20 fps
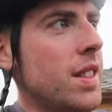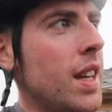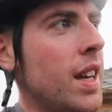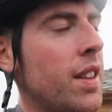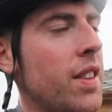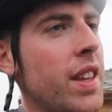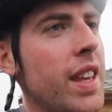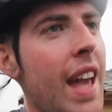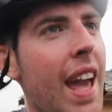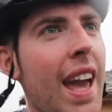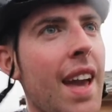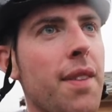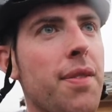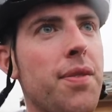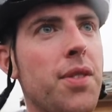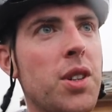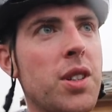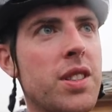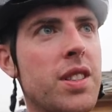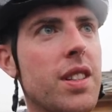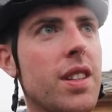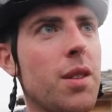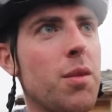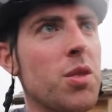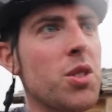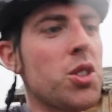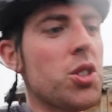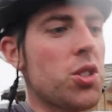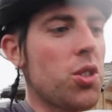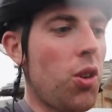yeah, the effort, it
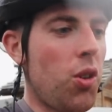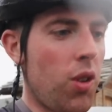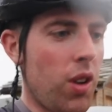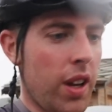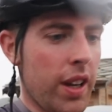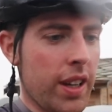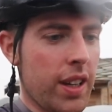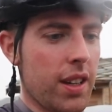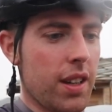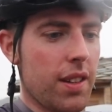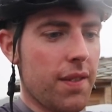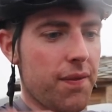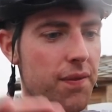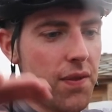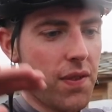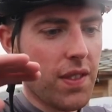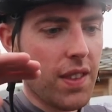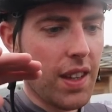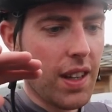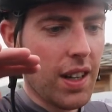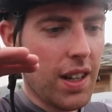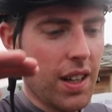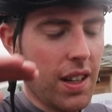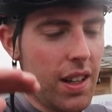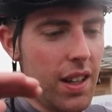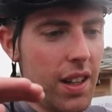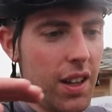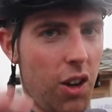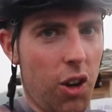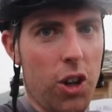was so like
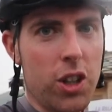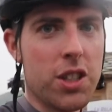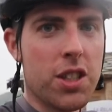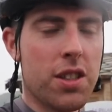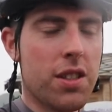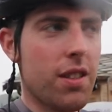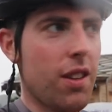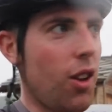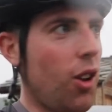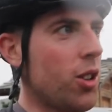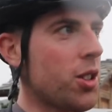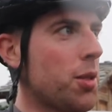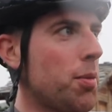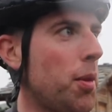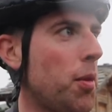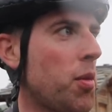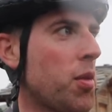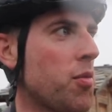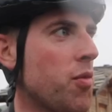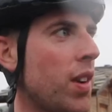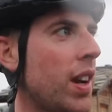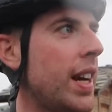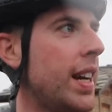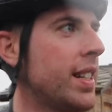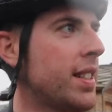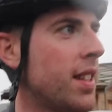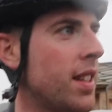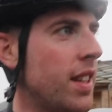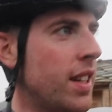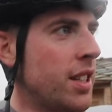lots lots of people can
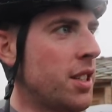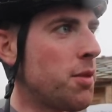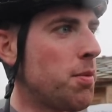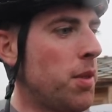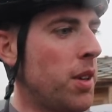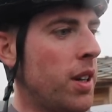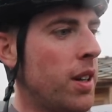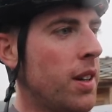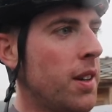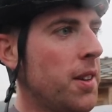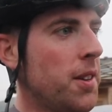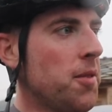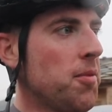relate to this, but